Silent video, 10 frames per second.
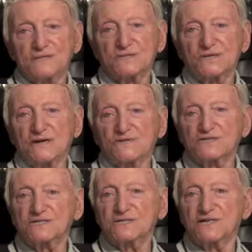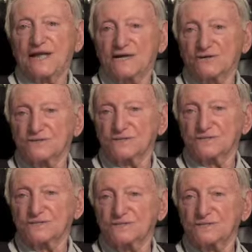to give us
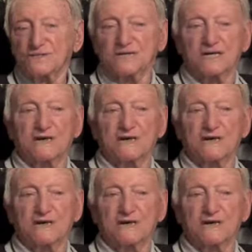letters, to